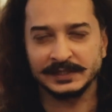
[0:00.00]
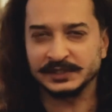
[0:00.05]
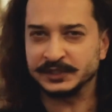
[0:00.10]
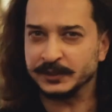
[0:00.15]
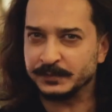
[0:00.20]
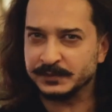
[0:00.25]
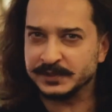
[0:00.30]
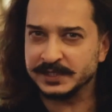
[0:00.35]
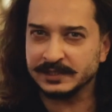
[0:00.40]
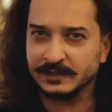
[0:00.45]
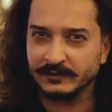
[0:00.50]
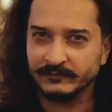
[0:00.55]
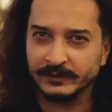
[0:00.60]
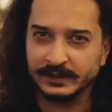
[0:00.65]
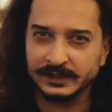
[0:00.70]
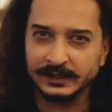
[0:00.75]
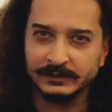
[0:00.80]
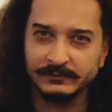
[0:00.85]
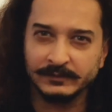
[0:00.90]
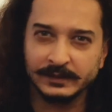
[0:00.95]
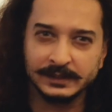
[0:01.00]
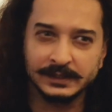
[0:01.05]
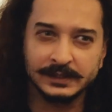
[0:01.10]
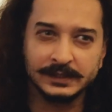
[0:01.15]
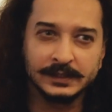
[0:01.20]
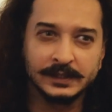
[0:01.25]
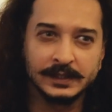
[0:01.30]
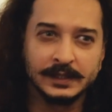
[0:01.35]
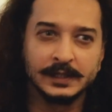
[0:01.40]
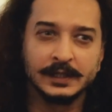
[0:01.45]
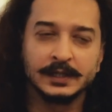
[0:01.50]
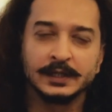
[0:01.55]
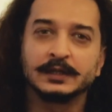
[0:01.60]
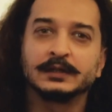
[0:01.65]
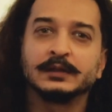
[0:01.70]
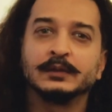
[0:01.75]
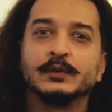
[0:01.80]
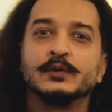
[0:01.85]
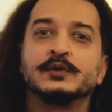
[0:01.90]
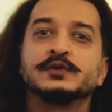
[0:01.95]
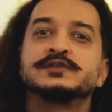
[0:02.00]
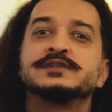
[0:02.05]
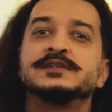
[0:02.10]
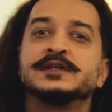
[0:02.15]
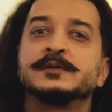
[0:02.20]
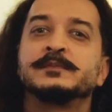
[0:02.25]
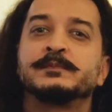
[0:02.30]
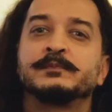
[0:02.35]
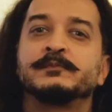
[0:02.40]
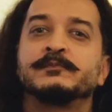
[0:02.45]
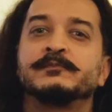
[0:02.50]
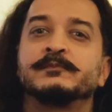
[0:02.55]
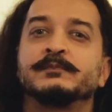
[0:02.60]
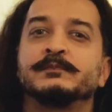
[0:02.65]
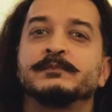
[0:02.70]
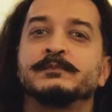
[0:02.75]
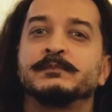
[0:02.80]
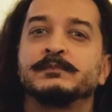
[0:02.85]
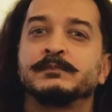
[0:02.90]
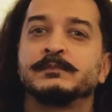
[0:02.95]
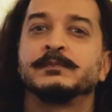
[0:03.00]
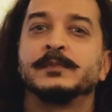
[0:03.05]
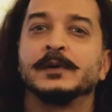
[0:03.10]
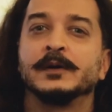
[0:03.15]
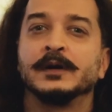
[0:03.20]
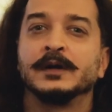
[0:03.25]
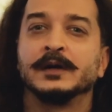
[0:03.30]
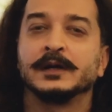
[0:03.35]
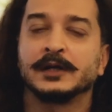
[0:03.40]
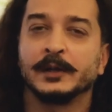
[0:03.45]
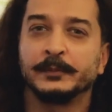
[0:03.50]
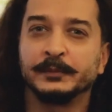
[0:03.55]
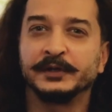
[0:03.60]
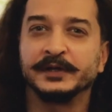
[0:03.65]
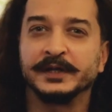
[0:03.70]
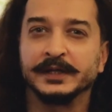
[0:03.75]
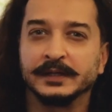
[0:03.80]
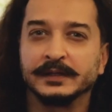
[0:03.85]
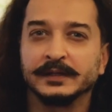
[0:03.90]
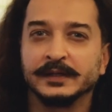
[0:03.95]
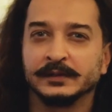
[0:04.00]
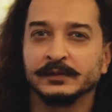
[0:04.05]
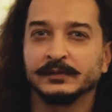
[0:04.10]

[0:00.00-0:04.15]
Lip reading: And gypsies are very, very close-knit community.